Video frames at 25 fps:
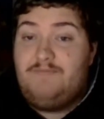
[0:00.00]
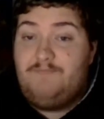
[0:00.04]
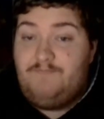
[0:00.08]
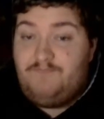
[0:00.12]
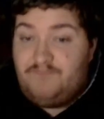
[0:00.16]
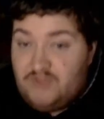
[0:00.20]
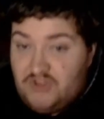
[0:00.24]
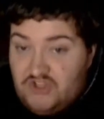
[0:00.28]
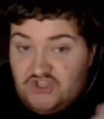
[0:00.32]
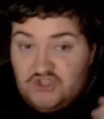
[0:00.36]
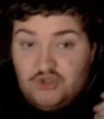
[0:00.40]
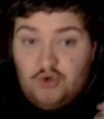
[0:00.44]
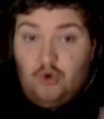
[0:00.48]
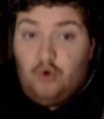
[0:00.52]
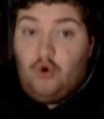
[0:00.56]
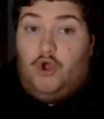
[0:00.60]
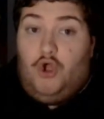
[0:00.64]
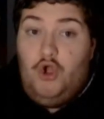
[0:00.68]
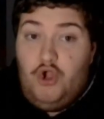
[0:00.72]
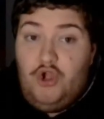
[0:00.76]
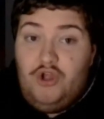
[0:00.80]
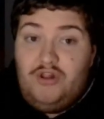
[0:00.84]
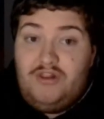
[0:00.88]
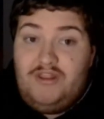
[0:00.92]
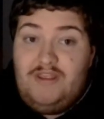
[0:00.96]
score
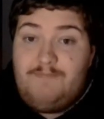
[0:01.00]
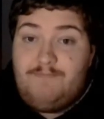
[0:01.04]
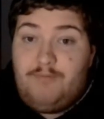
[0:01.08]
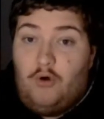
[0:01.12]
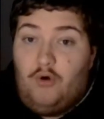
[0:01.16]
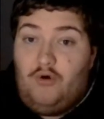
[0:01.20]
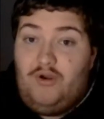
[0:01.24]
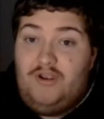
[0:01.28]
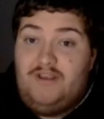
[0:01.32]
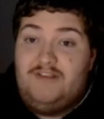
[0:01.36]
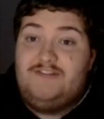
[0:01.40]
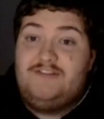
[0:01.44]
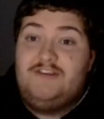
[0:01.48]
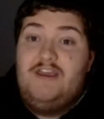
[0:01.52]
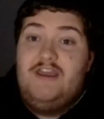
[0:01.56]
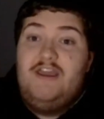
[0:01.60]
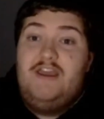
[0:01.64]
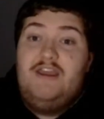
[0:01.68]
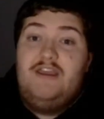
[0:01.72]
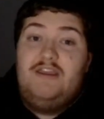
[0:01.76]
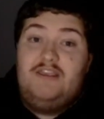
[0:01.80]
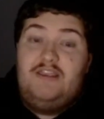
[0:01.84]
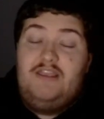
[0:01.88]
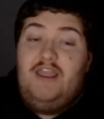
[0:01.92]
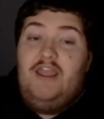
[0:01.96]
early points,
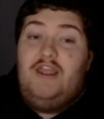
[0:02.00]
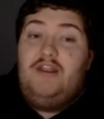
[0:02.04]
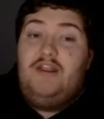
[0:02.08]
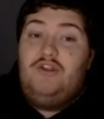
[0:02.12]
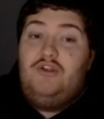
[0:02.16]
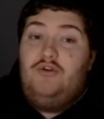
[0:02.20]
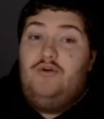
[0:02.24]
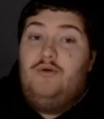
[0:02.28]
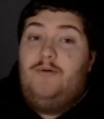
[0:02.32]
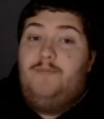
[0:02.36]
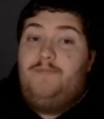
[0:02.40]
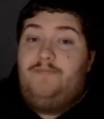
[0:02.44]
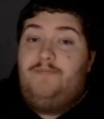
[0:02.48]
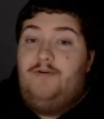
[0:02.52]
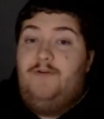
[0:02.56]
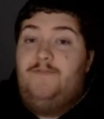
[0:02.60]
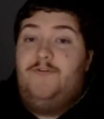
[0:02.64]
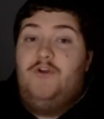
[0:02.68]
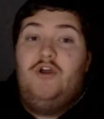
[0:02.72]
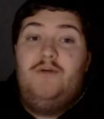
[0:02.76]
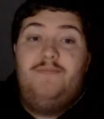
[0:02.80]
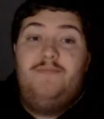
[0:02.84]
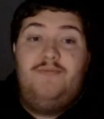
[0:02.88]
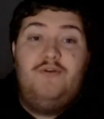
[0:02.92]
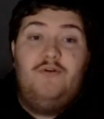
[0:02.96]
get your
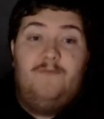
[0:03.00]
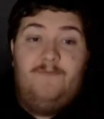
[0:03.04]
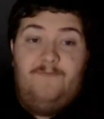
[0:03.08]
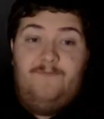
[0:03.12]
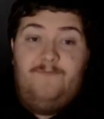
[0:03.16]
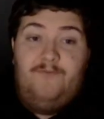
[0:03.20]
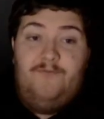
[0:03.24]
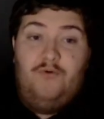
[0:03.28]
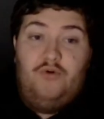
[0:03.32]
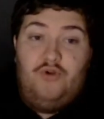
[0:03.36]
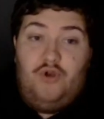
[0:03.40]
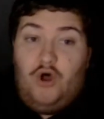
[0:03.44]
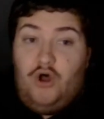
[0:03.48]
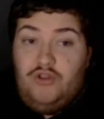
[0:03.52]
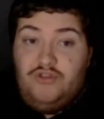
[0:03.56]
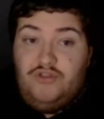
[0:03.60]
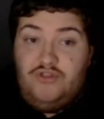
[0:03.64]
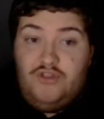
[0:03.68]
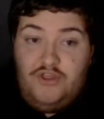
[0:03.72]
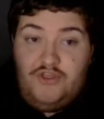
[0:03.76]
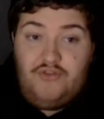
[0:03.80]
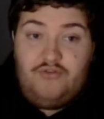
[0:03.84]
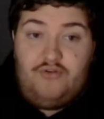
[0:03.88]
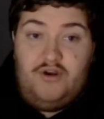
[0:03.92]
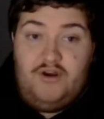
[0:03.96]
proverbial foot on
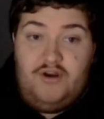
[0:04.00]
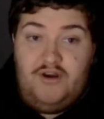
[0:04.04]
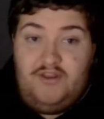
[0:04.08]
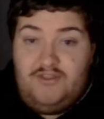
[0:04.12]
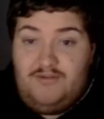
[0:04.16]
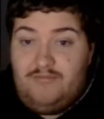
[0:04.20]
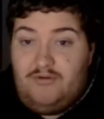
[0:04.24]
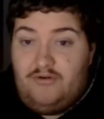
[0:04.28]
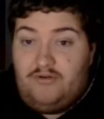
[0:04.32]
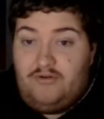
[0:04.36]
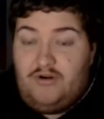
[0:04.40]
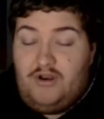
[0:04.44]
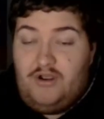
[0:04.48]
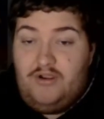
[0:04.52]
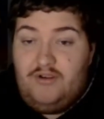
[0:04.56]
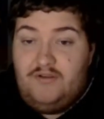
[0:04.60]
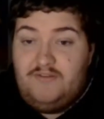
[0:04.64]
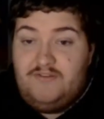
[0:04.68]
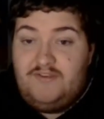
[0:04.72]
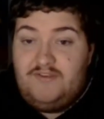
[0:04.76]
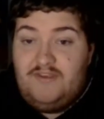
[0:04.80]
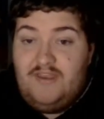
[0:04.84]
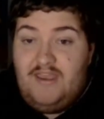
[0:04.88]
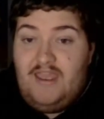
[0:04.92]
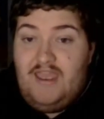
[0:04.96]
the throat of the
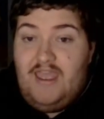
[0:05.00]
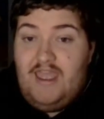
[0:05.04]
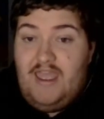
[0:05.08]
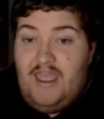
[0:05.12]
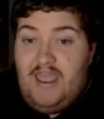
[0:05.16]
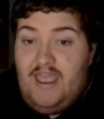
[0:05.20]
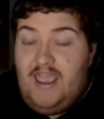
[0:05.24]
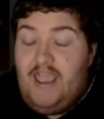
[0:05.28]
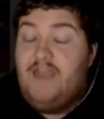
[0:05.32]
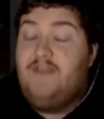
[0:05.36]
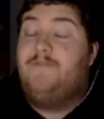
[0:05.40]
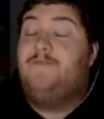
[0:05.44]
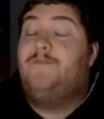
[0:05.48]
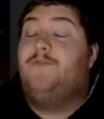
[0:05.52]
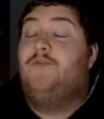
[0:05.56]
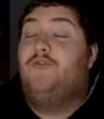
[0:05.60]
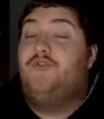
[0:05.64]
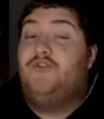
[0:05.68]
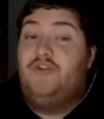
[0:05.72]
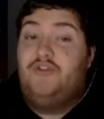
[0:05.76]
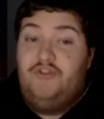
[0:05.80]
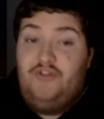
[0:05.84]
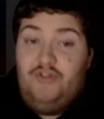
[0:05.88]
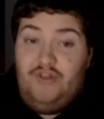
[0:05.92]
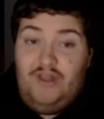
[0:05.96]
Maroons, and for
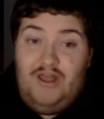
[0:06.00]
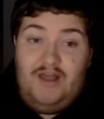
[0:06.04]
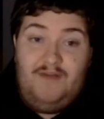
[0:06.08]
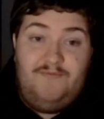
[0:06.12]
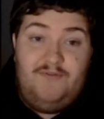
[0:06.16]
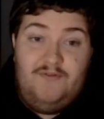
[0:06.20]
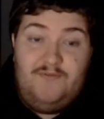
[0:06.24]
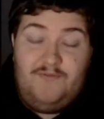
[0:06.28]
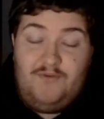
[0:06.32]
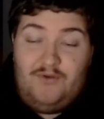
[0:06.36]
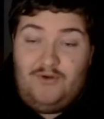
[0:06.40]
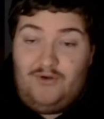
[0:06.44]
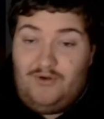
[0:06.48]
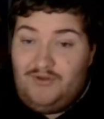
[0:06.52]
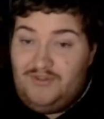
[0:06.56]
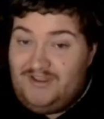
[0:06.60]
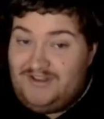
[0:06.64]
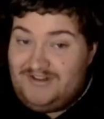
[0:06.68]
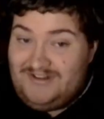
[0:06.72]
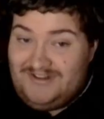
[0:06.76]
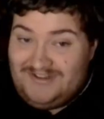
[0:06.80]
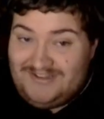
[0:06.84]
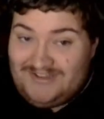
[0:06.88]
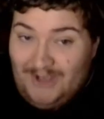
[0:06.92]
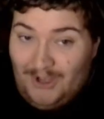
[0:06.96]
the love of all
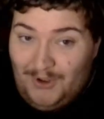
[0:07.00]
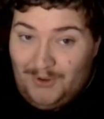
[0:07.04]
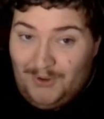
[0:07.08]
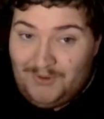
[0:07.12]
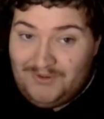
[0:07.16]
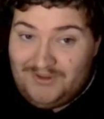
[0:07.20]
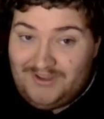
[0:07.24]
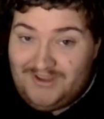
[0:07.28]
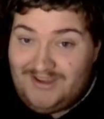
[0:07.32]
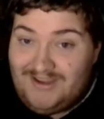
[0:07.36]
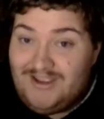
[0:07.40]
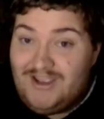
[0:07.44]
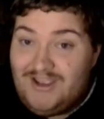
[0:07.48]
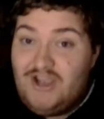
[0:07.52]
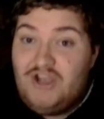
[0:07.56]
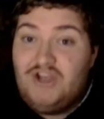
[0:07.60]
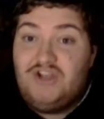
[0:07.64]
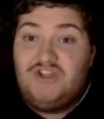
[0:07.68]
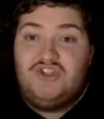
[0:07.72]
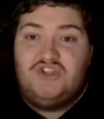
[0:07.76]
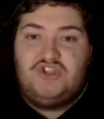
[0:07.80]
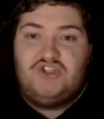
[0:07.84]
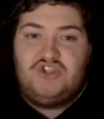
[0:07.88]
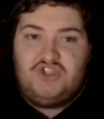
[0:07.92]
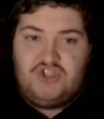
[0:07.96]
that is holy,
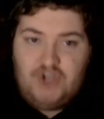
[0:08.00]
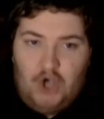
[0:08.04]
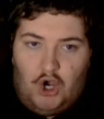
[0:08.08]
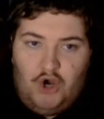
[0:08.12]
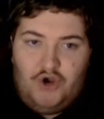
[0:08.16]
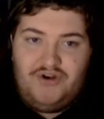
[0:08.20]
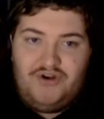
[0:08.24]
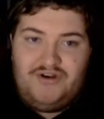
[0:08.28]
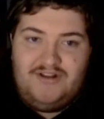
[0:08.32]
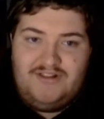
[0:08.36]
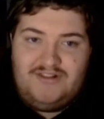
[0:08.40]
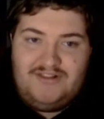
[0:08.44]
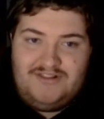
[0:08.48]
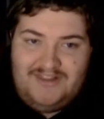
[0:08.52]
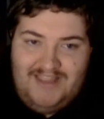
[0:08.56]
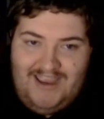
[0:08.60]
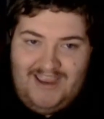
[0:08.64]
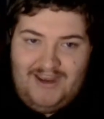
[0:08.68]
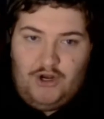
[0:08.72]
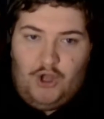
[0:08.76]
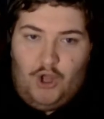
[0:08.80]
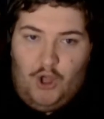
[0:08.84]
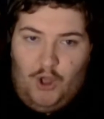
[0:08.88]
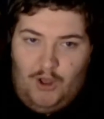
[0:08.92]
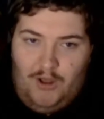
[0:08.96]
don't
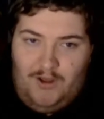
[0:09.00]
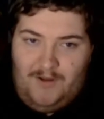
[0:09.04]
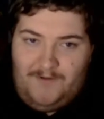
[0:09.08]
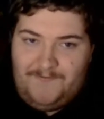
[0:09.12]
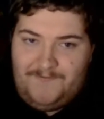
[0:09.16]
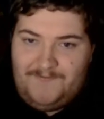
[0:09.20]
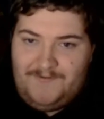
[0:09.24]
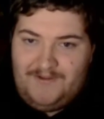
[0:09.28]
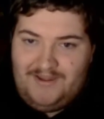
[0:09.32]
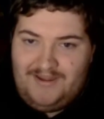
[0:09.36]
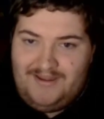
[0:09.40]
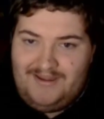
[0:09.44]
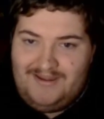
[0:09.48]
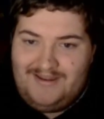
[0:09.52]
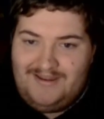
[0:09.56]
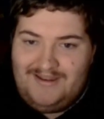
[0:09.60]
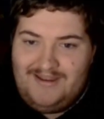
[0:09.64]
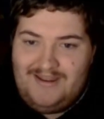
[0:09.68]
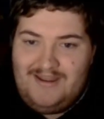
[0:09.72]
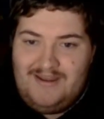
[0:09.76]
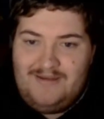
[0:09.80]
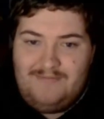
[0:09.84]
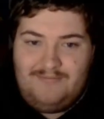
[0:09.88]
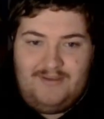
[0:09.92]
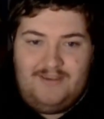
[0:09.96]
let off.
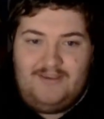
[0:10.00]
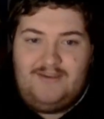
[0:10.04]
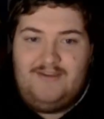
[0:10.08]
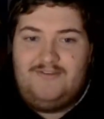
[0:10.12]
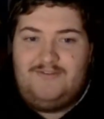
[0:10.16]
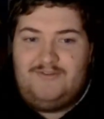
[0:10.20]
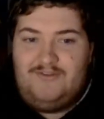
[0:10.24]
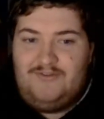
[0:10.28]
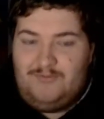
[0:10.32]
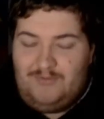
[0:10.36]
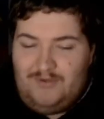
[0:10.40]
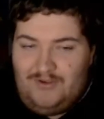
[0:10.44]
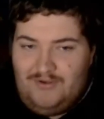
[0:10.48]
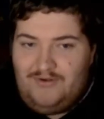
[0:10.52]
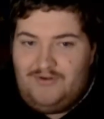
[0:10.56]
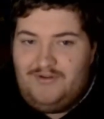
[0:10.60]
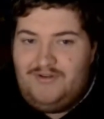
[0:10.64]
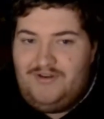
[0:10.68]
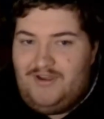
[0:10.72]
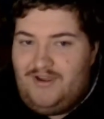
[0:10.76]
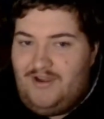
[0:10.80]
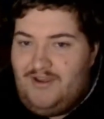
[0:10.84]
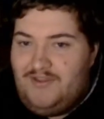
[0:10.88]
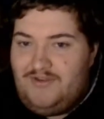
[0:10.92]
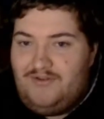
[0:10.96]
Because as we all
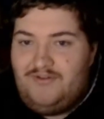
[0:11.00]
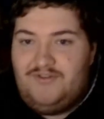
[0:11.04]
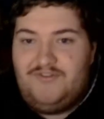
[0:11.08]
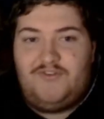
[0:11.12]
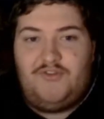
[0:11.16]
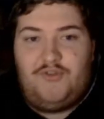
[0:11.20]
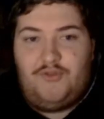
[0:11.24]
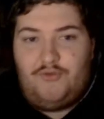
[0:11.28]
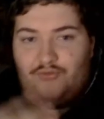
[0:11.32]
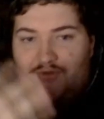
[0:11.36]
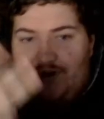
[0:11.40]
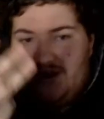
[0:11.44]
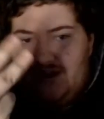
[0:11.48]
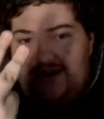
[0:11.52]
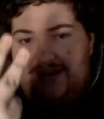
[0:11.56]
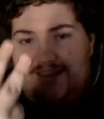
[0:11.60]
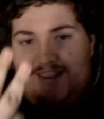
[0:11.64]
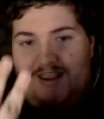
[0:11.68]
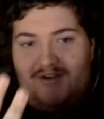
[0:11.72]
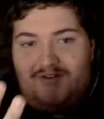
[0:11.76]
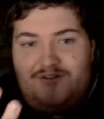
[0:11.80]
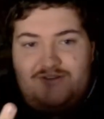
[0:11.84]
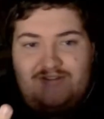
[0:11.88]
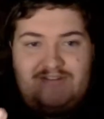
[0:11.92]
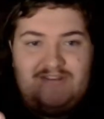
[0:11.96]
know, there is 3
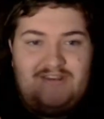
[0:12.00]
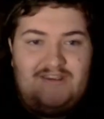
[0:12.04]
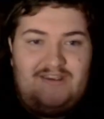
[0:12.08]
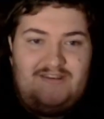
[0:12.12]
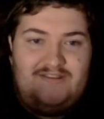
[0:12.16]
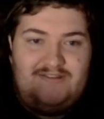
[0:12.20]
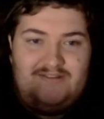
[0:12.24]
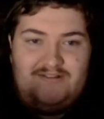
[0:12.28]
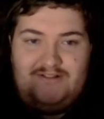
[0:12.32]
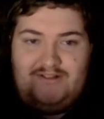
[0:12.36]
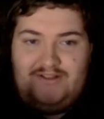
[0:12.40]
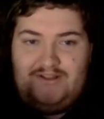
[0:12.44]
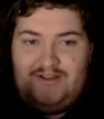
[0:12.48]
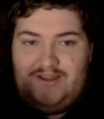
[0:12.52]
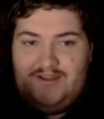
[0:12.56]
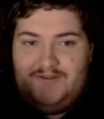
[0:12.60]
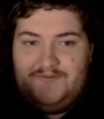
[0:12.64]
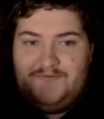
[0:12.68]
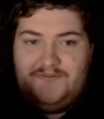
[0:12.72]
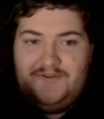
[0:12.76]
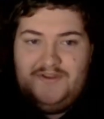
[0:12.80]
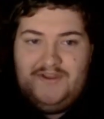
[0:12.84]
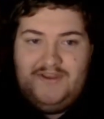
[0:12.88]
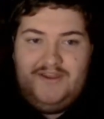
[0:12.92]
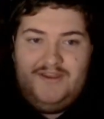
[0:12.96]
guarantees in
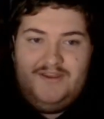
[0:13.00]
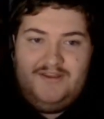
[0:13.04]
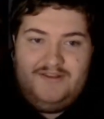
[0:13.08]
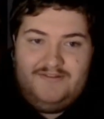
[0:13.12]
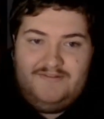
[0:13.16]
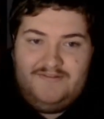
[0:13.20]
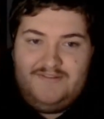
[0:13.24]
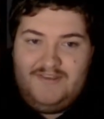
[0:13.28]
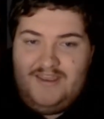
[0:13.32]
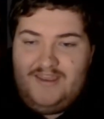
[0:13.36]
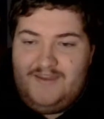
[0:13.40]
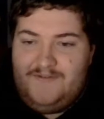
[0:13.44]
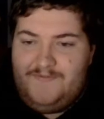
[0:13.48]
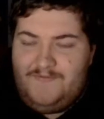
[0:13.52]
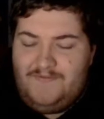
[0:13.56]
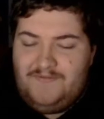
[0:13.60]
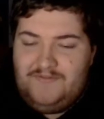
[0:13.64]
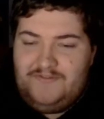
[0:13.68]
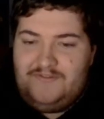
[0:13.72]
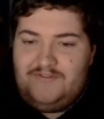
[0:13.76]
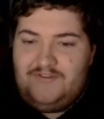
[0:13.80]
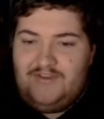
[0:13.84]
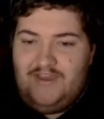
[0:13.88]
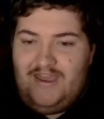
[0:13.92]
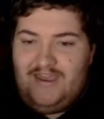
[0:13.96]
life: death,
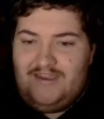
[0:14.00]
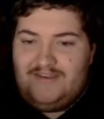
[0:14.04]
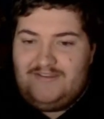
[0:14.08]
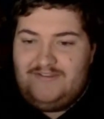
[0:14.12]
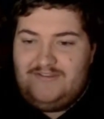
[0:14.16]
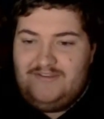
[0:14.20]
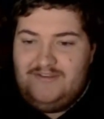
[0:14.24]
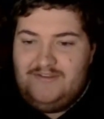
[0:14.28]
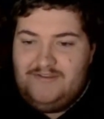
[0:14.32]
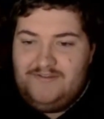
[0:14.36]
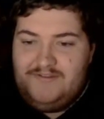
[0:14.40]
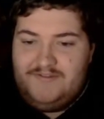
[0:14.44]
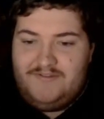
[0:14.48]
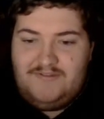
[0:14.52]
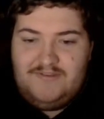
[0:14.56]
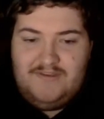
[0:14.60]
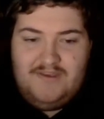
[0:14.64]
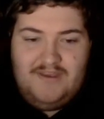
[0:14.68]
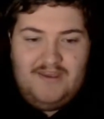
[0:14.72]
taxes,